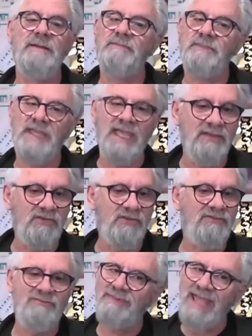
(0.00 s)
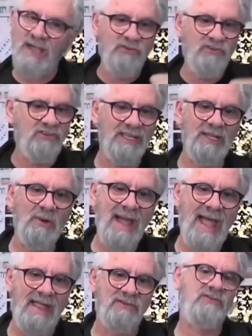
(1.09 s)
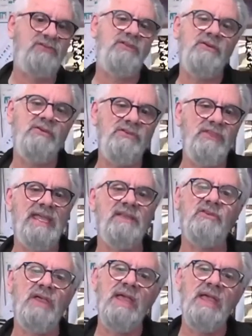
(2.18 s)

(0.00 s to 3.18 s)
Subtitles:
It's those silhouettes, those things.